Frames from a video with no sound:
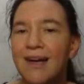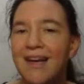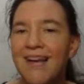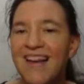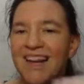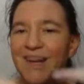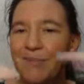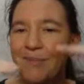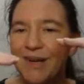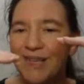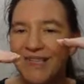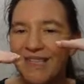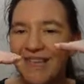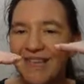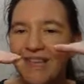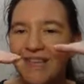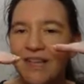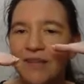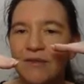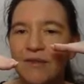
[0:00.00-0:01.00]
And in
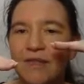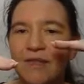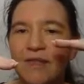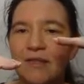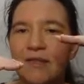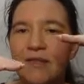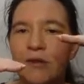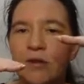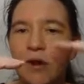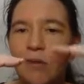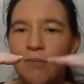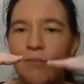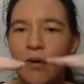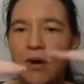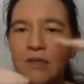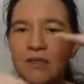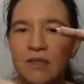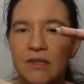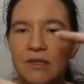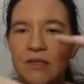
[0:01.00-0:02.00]
particular, if this is a
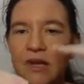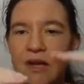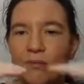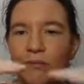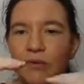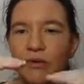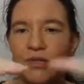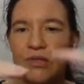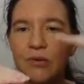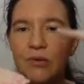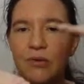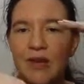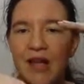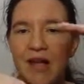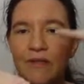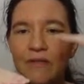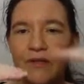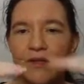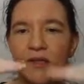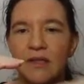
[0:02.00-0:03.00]
composite number, so you're
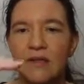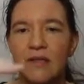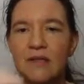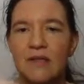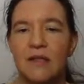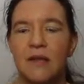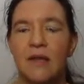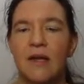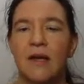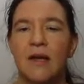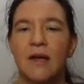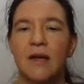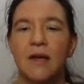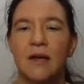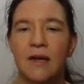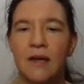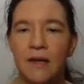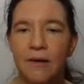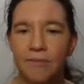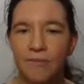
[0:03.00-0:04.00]
having this
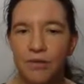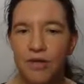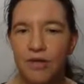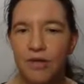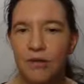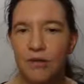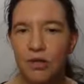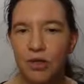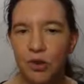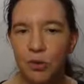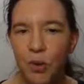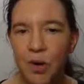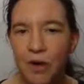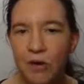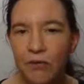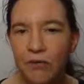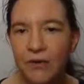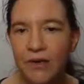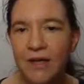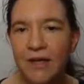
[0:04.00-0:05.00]
uh, p to the
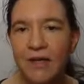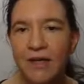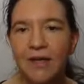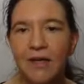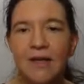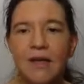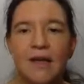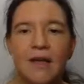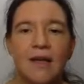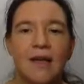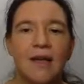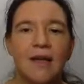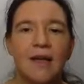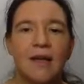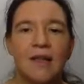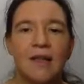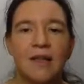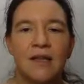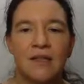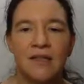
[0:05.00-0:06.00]
12 here,
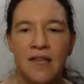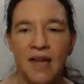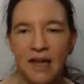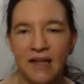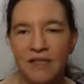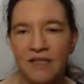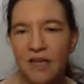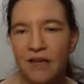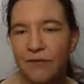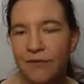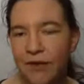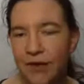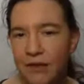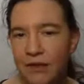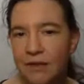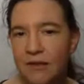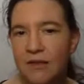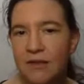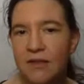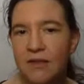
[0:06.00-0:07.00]
the attacks have
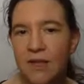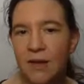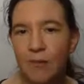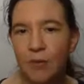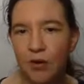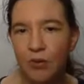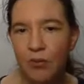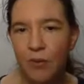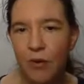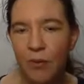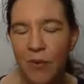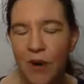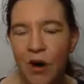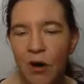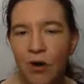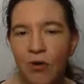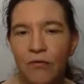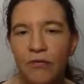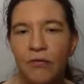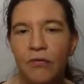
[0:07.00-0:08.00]
gotten somewhat more
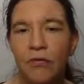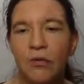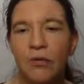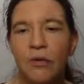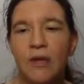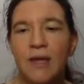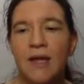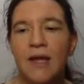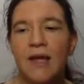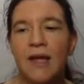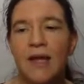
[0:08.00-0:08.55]
powerful.